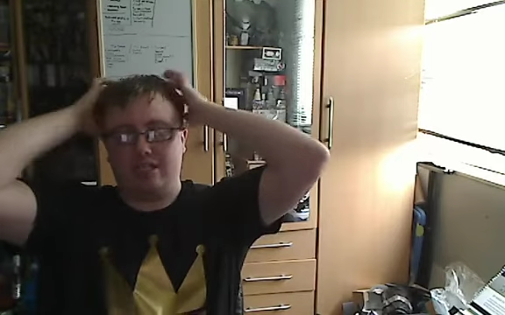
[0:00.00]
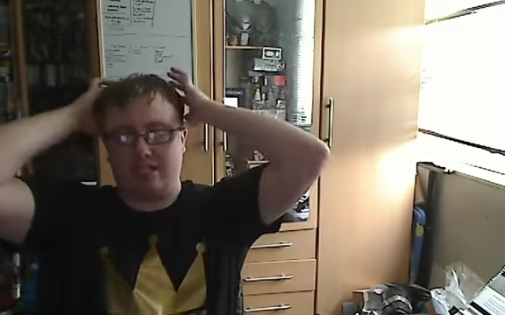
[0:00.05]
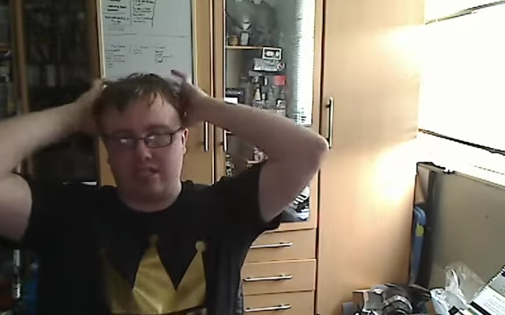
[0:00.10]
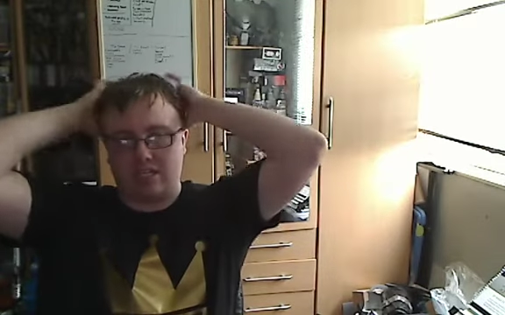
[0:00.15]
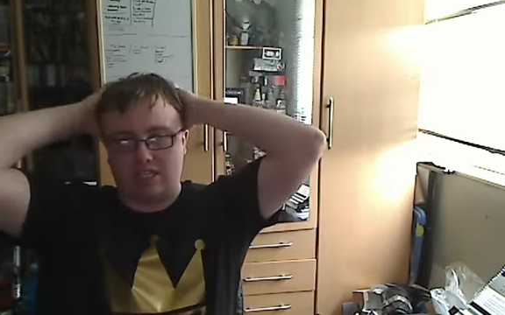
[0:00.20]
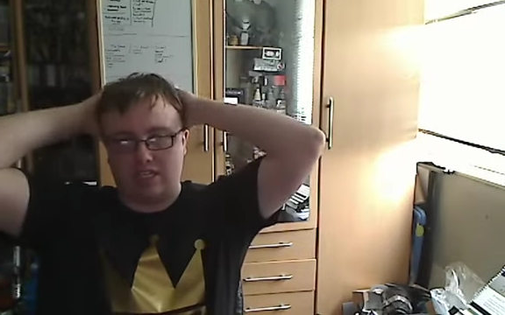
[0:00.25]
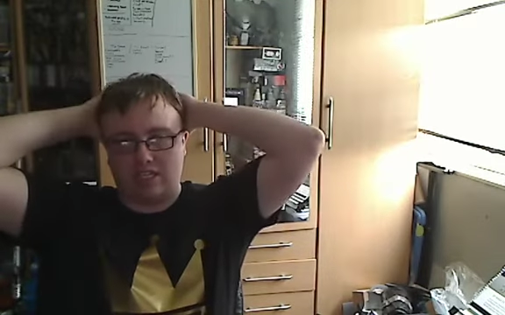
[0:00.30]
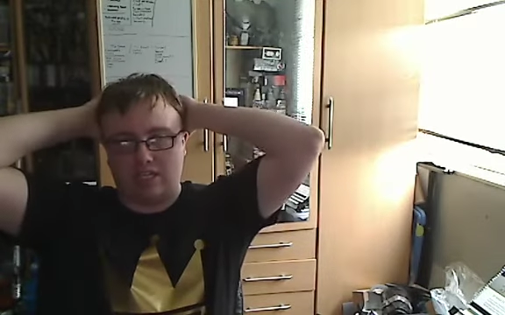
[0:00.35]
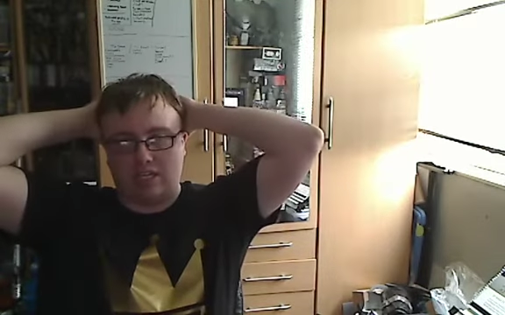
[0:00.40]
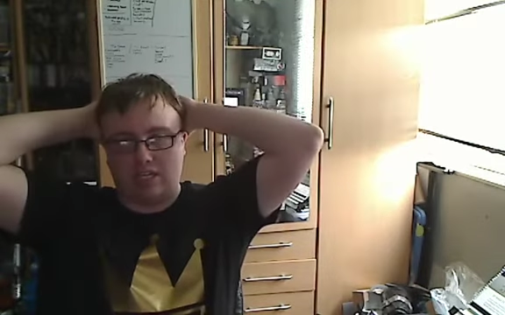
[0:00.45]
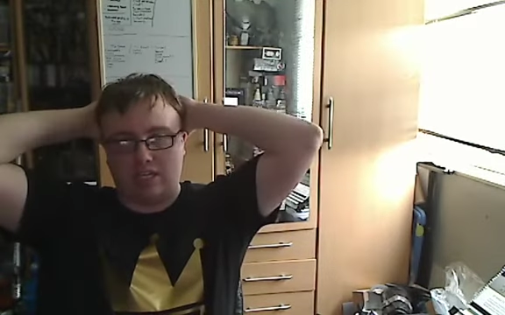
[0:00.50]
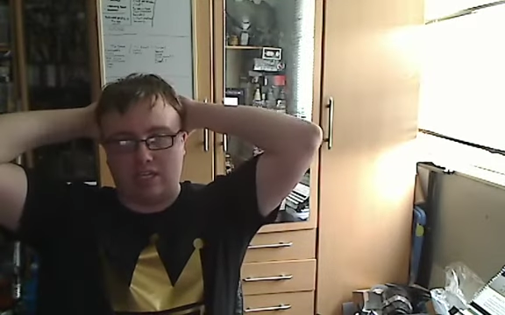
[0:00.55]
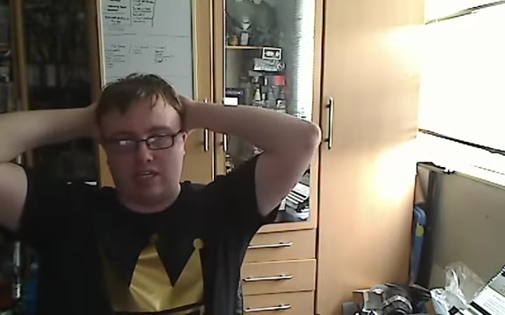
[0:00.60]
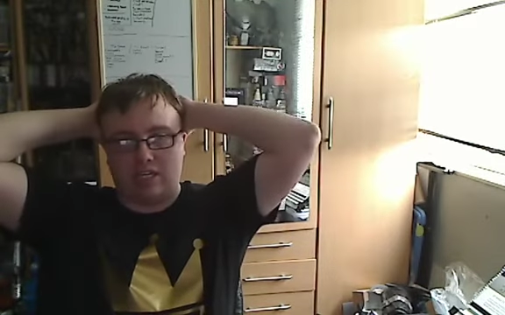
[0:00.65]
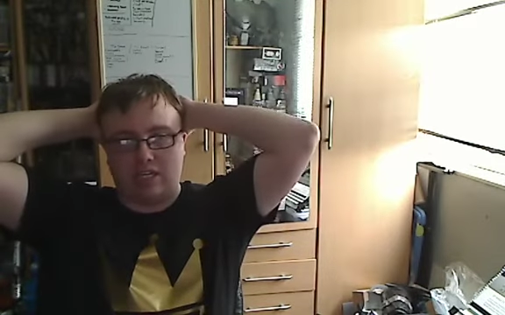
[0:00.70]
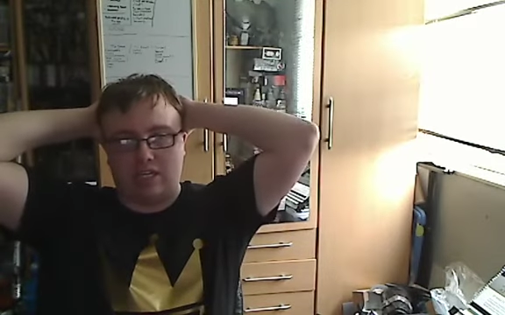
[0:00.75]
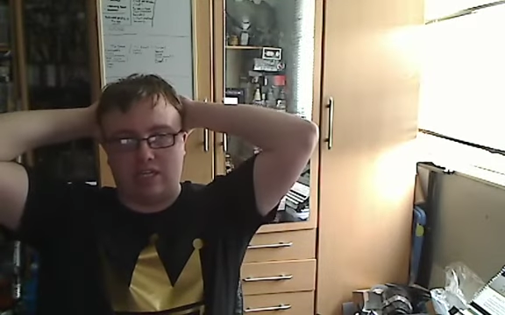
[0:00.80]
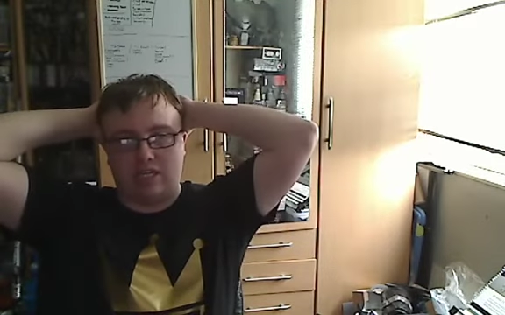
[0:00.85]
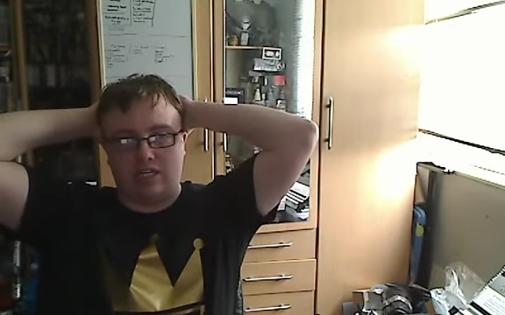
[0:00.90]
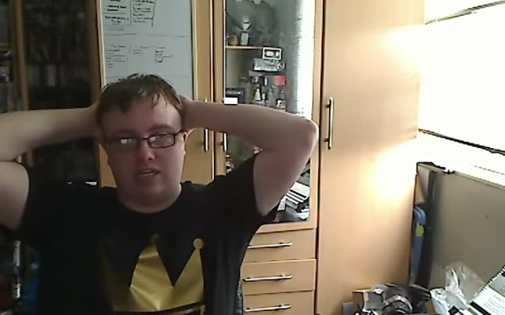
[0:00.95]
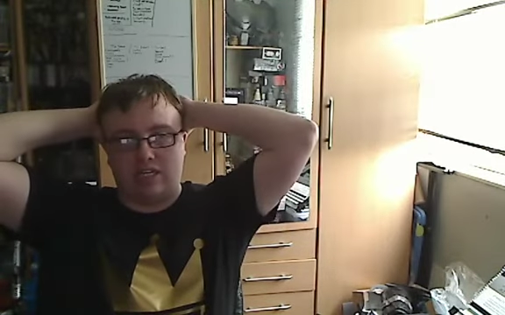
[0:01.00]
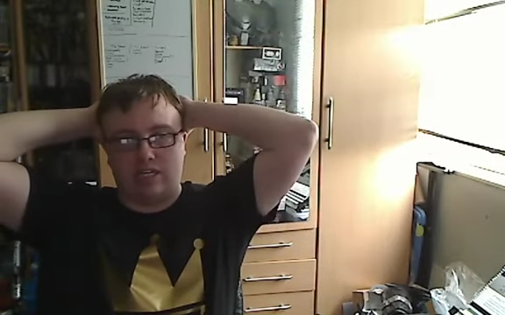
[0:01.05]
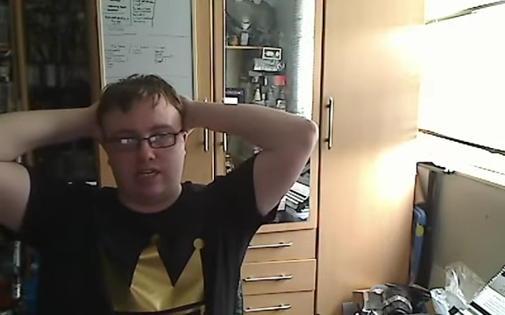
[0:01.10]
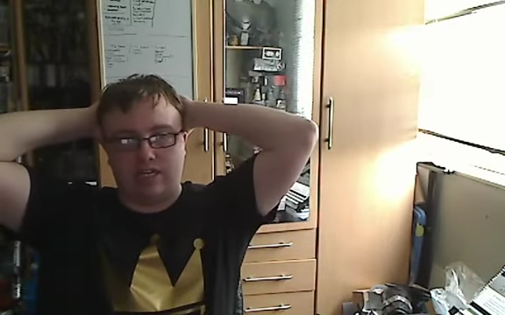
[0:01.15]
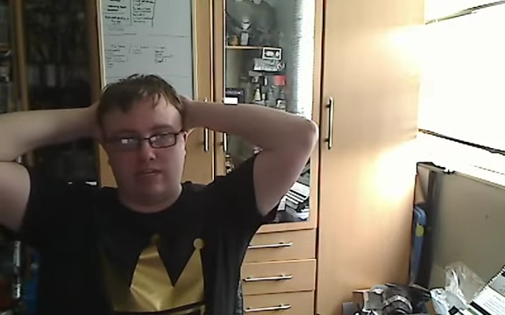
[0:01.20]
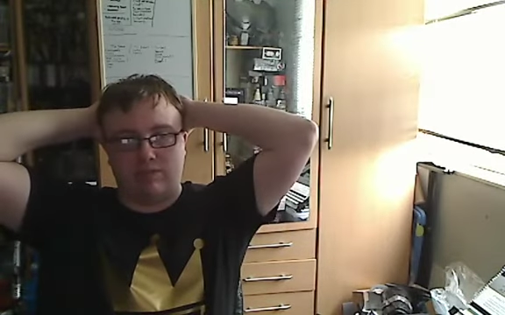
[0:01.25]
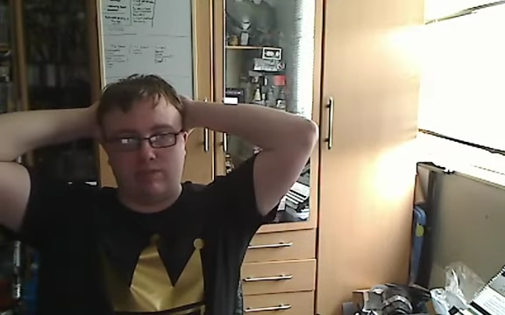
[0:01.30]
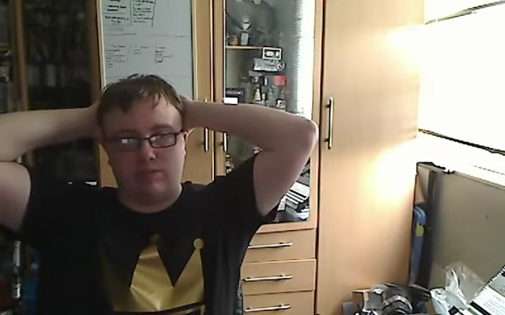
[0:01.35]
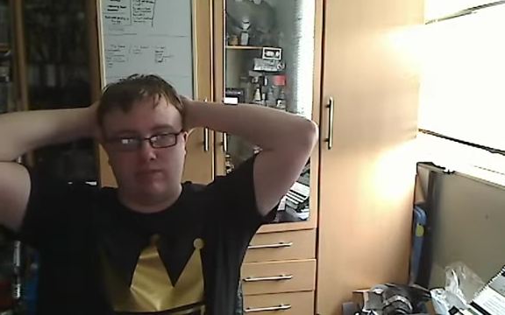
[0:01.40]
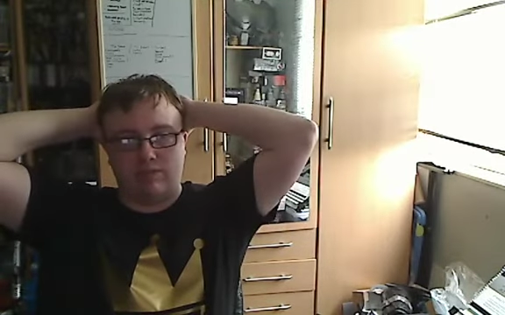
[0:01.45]
actually in a
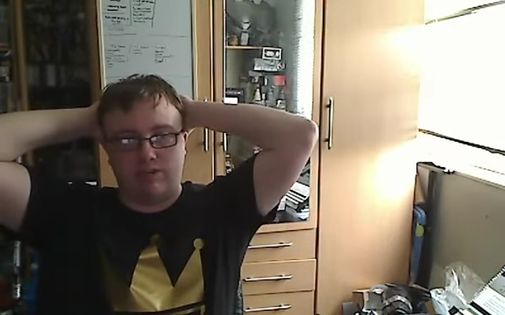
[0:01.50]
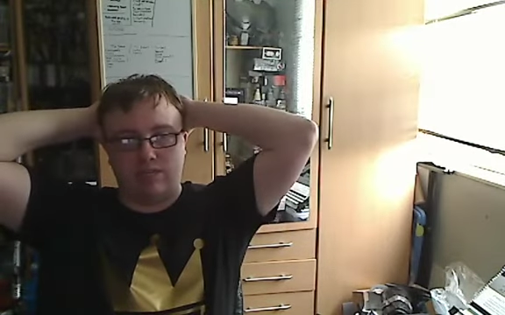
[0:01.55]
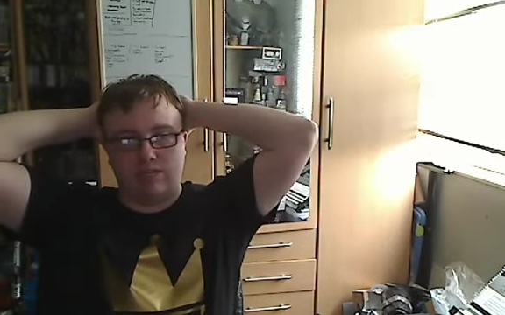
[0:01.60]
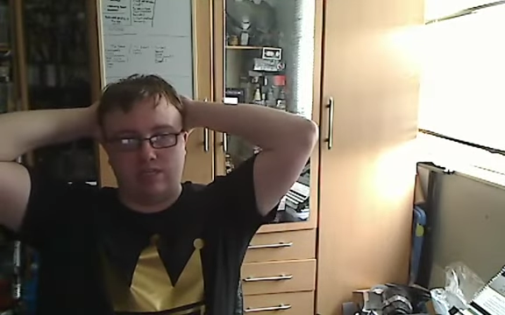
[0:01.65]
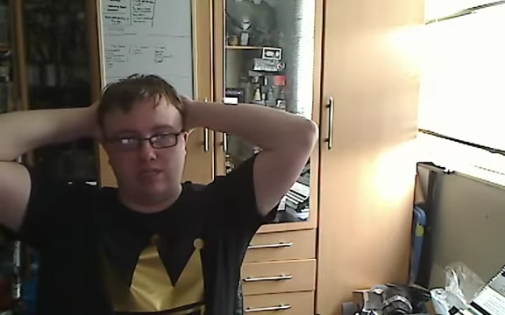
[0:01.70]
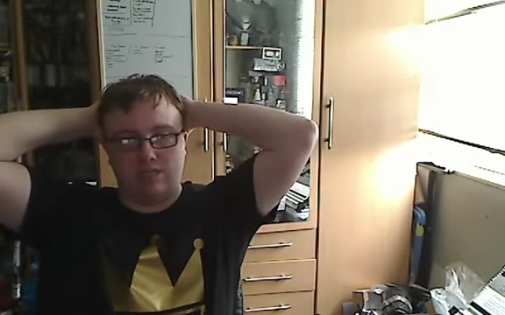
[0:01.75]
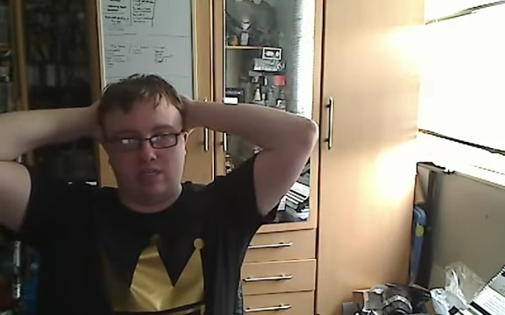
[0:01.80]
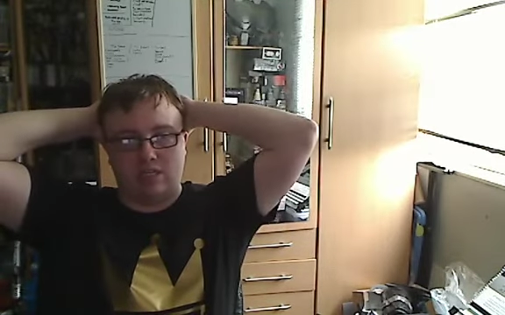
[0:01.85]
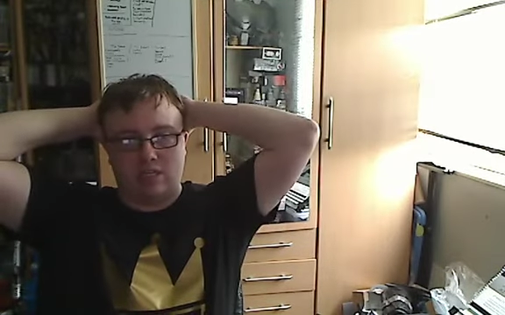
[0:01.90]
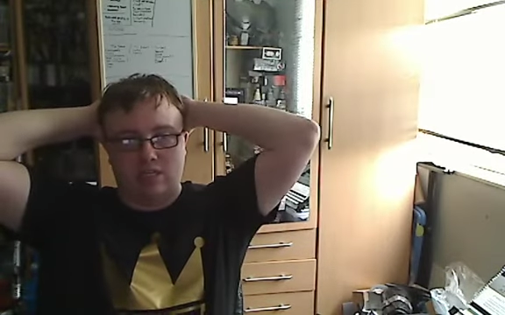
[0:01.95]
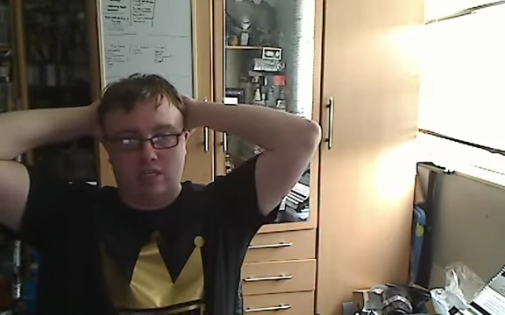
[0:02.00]
neck brace,